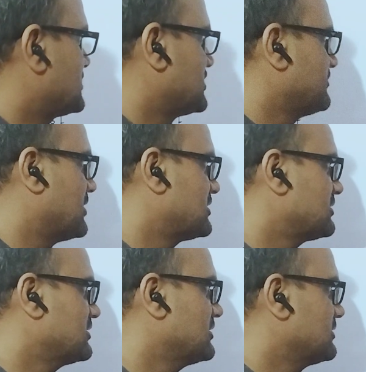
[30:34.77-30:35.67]
nothing but
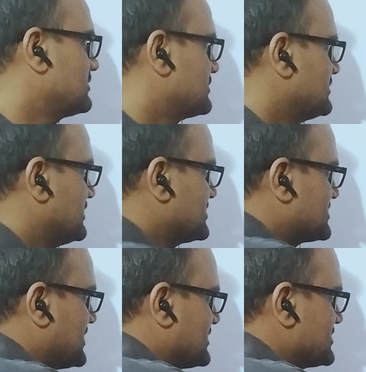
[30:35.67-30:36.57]
this
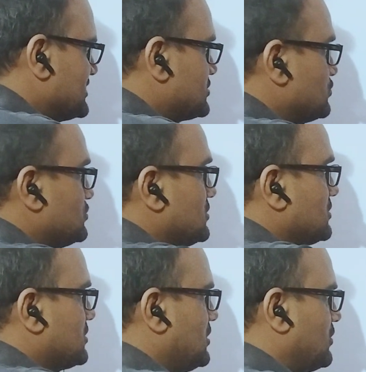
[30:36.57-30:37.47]
tangent to
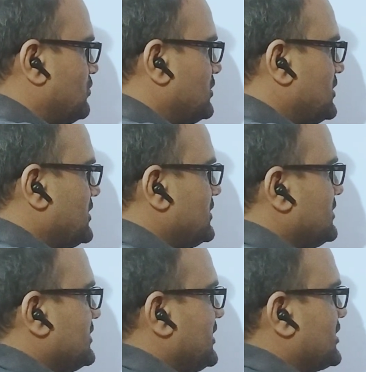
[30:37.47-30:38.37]
the curve,
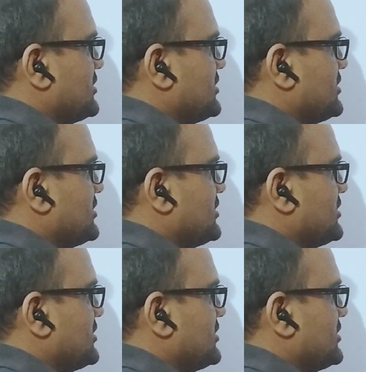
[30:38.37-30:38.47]
it